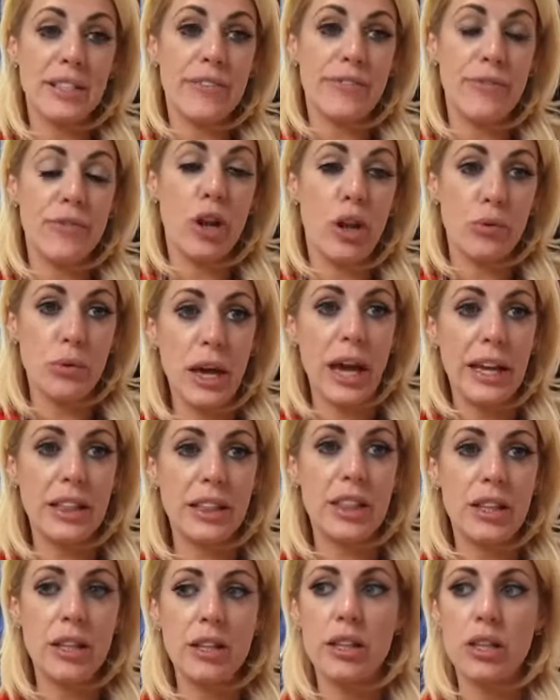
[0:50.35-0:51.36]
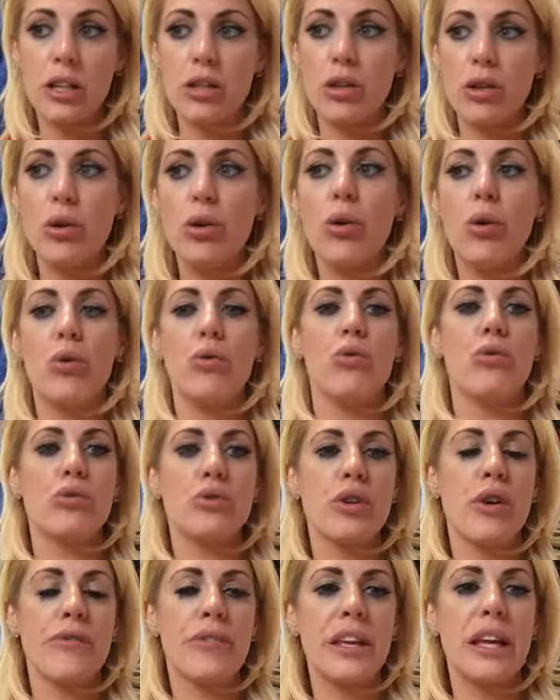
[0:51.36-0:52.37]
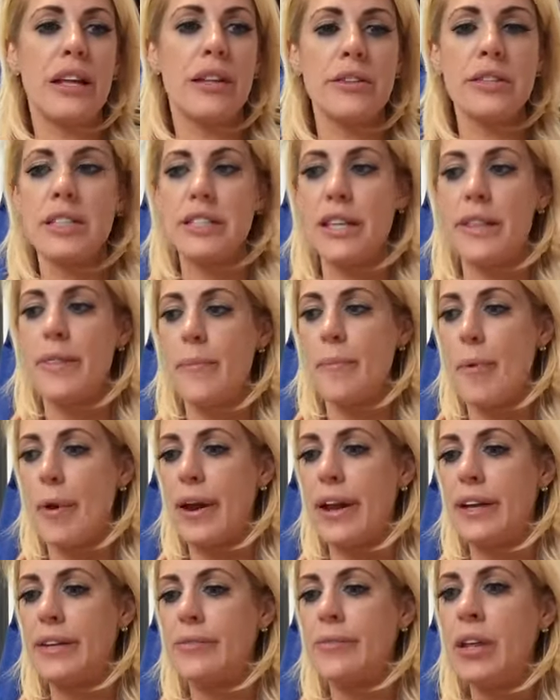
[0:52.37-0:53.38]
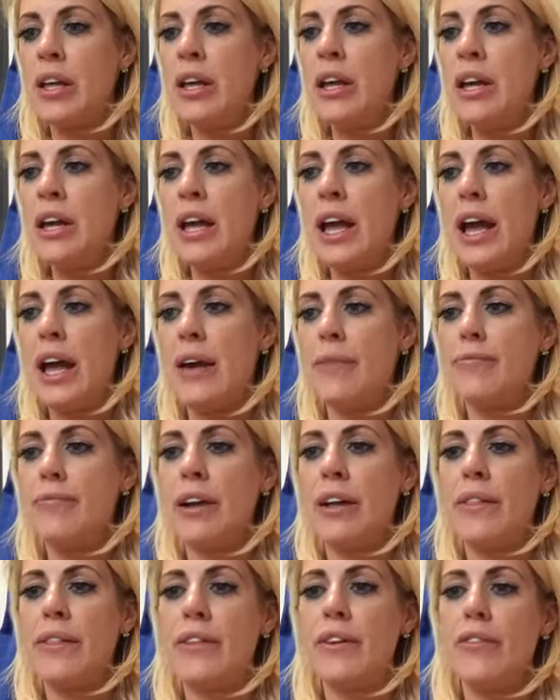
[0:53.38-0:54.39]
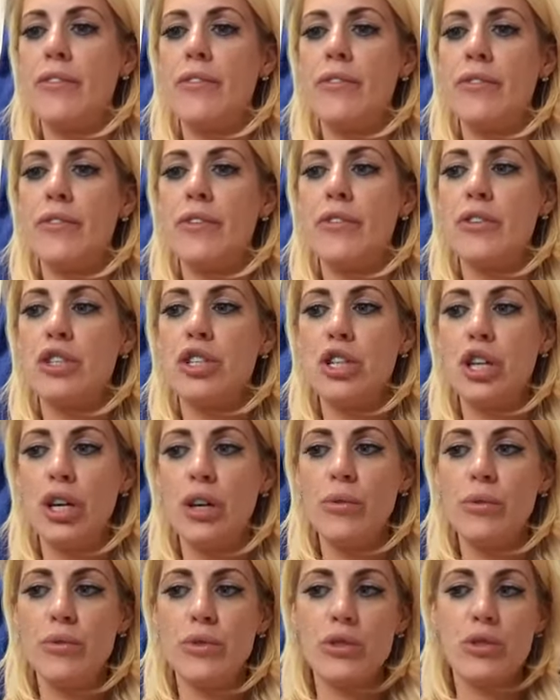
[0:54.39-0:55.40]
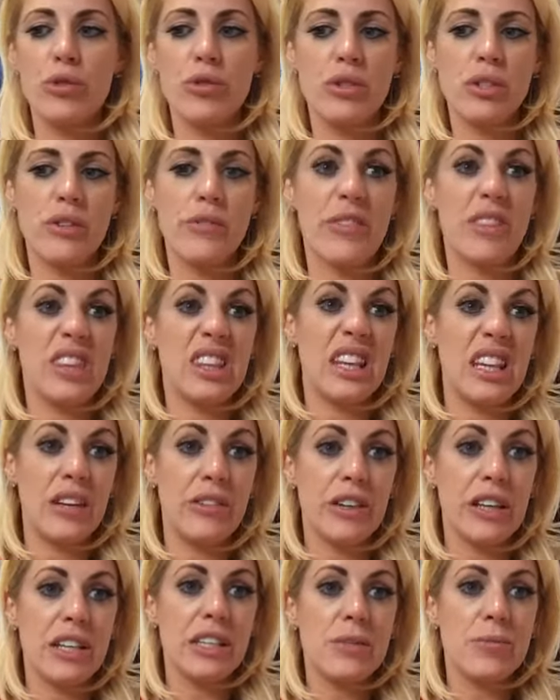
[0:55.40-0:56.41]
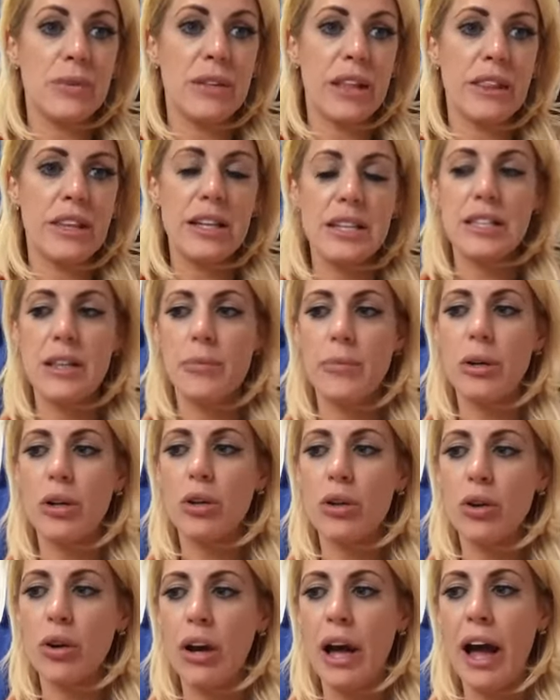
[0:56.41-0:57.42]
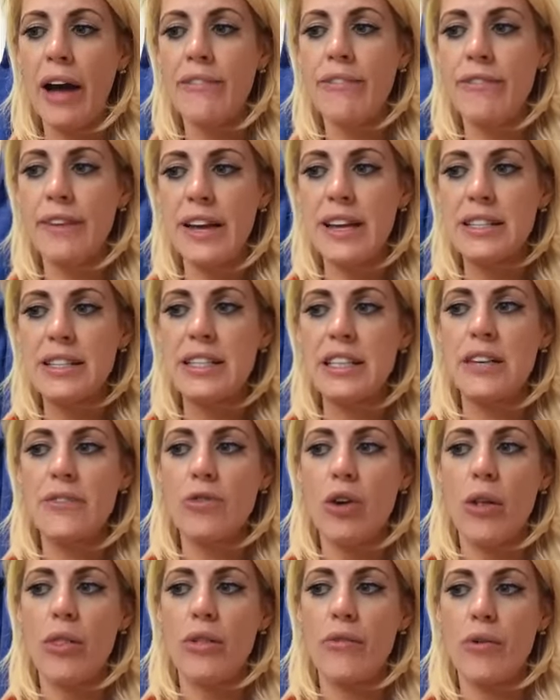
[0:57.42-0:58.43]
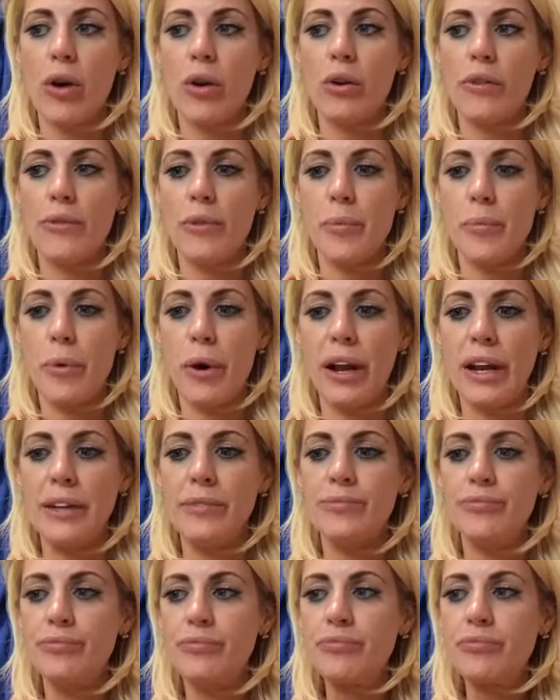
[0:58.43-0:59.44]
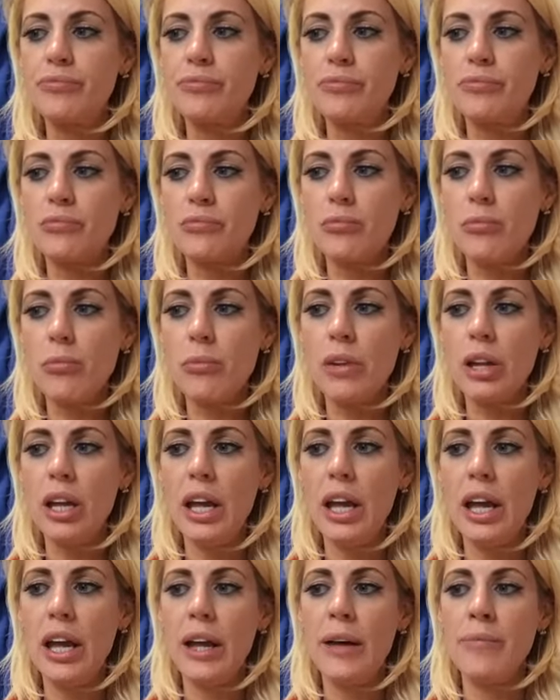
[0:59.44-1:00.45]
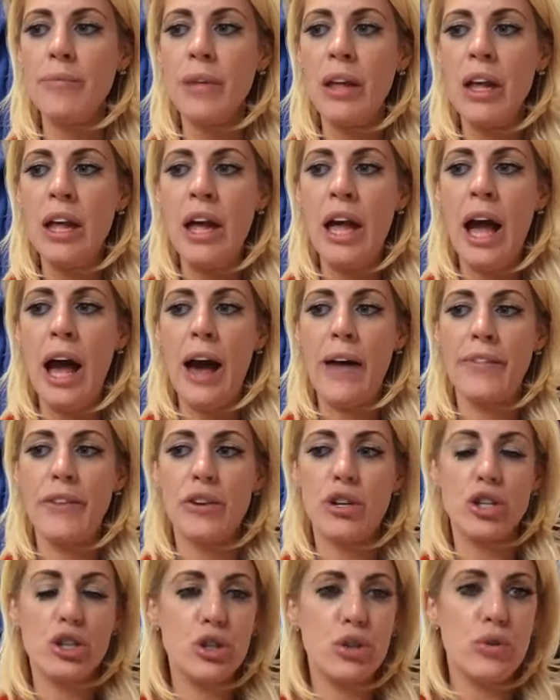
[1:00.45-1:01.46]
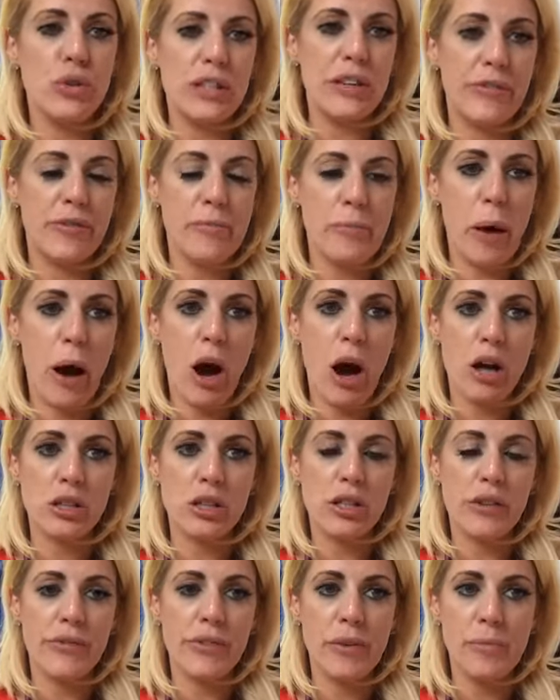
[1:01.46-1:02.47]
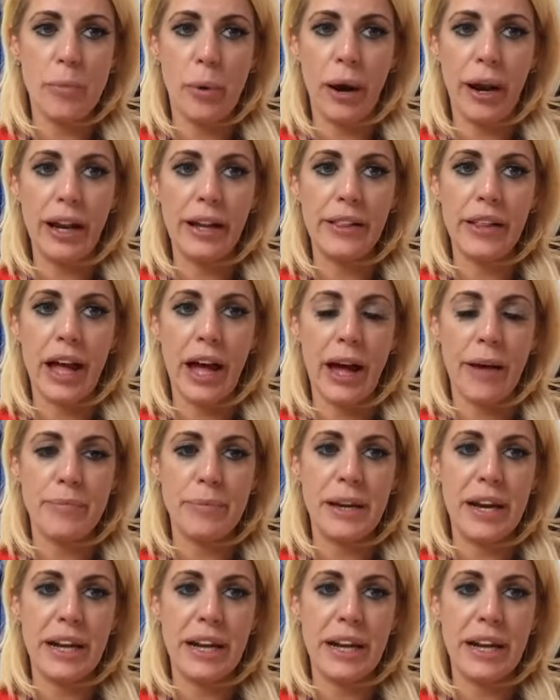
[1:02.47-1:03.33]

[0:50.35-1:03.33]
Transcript: locate the cause of the illness in the brain. There are two sort of theories within this that we could look at. Firstly, you've got the role of the brain. And there are two different parts of the brain that have been